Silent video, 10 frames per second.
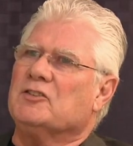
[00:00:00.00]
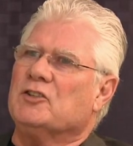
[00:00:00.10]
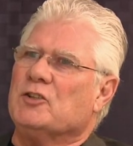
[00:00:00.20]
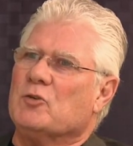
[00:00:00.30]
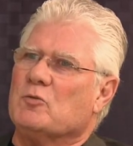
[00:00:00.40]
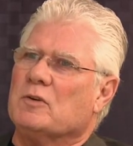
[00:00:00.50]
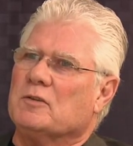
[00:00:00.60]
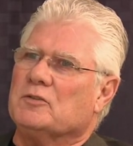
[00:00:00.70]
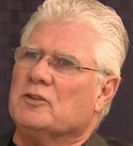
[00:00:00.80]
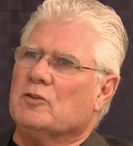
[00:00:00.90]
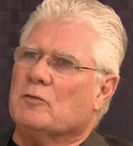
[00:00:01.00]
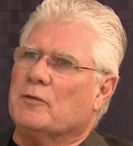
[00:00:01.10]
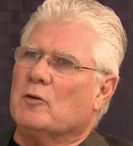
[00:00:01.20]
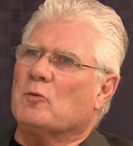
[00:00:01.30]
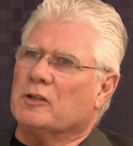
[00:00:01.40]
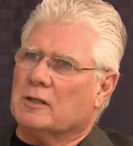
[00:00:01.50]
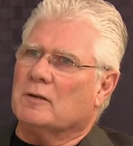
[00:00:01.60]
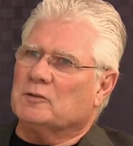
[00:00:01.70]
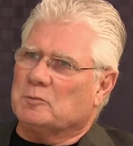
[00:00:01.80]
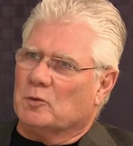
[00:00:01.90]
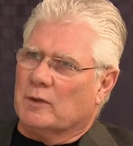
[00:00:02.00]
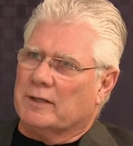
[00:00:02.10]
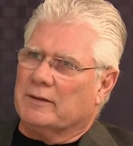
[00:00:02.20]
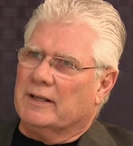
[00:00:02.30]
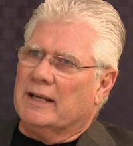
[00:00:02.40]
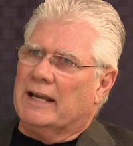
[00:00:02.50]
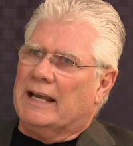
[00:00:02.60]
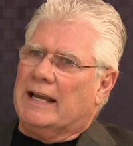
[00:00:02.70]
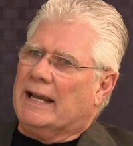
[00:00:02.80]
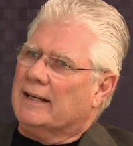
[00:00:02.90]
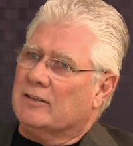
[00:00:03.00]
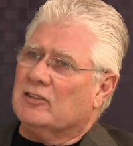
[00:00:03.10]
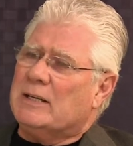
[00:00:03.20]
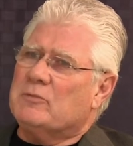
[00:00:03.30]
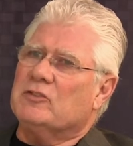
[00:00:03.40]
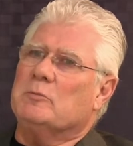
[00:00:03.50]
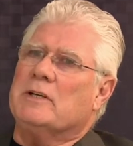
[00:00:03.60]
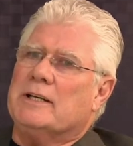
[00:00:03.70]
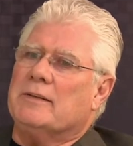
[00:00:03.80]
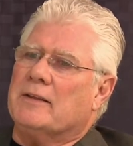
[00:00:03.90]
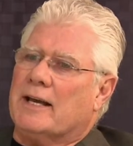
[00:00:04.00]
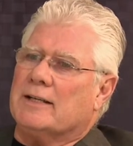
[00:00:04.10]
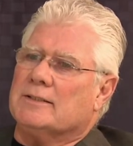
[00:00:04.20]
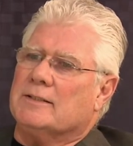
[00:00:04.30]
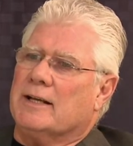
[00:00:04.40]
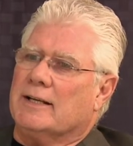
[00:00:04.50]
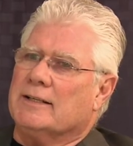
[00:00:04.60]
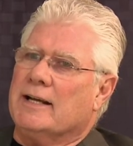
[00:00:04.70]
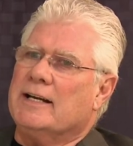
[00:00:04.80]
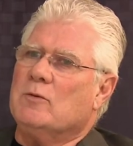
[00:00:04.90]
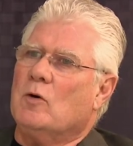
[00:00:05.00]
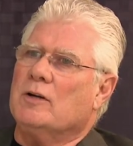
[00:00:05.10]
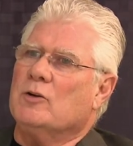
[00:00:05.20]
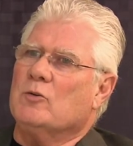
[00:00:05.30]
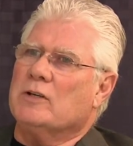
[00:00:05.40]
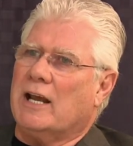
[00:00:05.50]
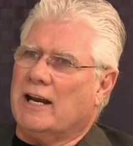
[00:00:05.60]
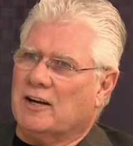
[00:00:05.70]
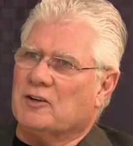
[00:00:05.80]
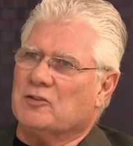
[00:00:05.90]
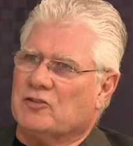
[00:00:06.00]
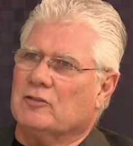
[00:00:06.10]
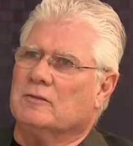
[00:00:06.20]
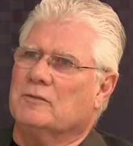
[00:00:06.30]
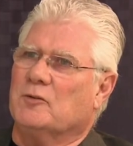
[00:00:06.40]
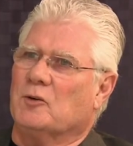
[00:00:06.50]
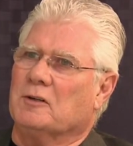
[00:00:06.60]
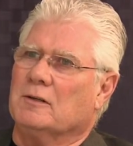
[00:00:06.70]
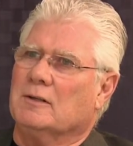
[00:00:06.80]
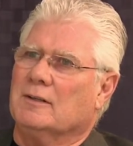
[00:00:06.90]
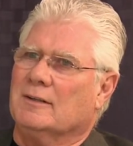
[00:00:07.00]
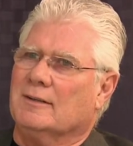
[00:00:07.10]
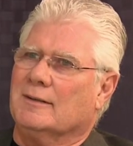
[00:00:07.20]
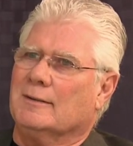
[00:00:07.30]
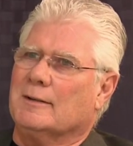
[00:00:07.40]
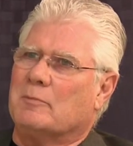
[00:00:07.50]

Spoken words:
do you feel more comfortable with? And it seems to me that anyone who cares for a